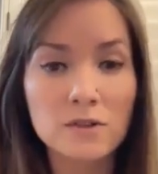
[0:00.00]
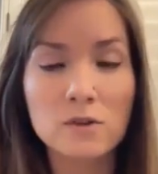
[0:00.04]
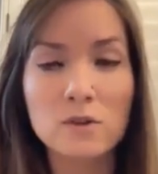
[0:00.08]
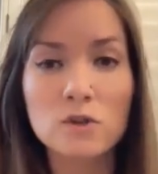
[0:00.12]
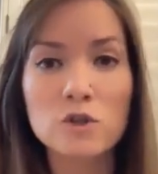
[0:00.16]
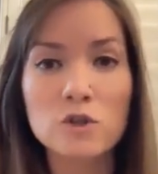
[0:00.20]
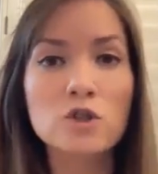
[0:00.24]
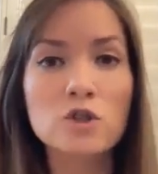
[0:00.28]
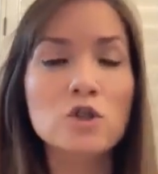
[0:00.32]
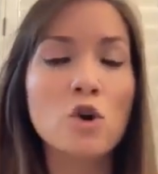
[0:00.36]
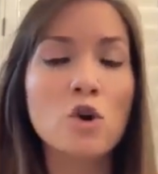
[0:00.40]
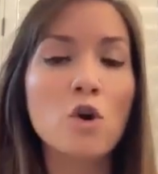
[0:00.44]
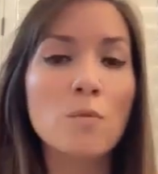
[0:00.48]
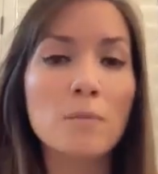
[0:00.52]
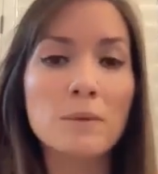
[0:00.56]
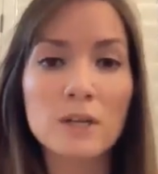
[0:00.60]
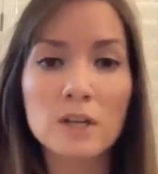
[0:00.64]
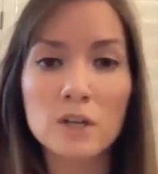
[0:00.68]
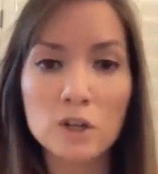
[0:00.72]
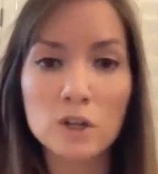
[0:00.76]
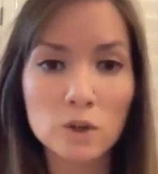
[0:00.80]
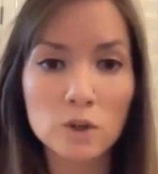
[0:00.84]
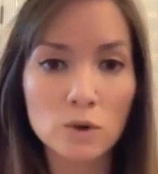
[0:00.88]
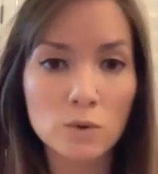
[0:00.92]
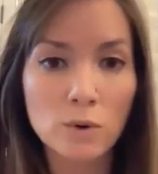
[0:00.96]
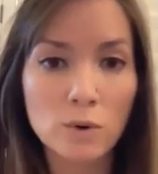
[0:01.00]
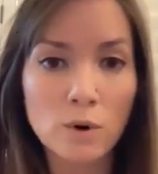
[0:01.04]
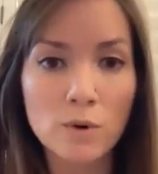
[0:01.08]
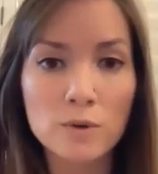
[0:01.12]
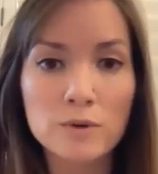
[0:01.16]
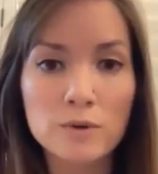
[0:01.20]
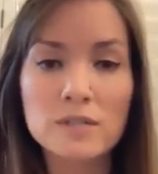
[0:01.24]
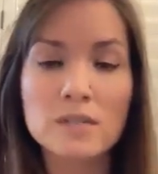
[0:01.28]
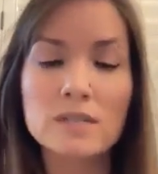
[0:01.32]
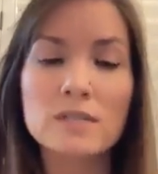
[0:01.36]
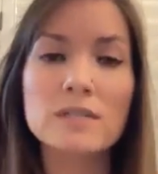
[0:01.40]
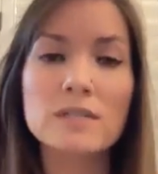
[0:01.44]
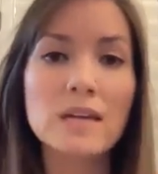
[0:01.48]
Are so many good
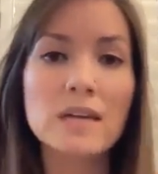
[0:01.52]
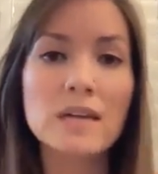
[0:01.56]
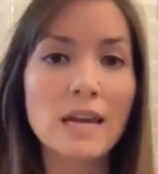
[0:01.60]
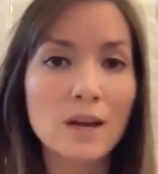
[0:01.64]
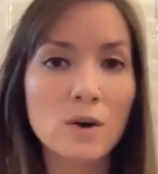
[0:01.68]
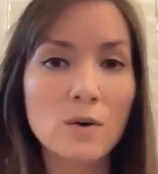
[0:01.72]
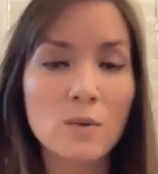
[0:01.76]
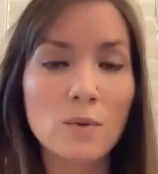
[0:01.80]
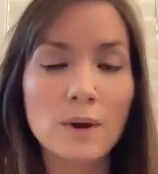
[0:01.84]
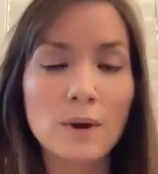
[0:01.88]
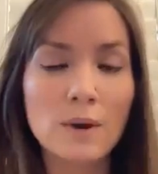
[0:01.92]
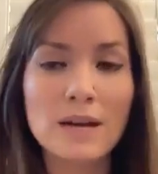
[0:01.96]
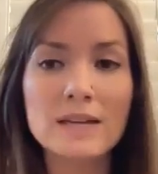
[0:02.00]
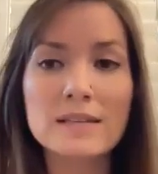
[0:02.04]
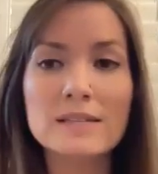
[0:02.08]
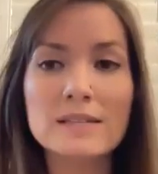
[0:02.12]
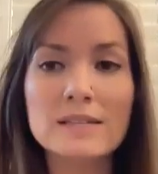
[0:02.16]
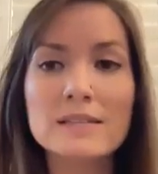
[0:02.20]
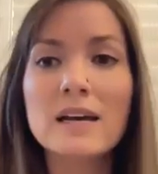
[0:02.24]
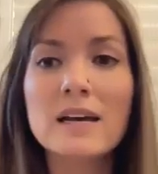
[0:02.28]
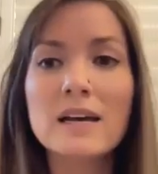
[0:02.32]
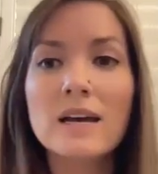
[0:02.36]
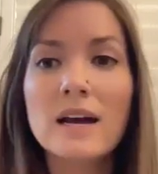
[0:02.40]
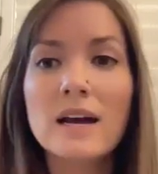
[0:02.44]
quotes and takeaways.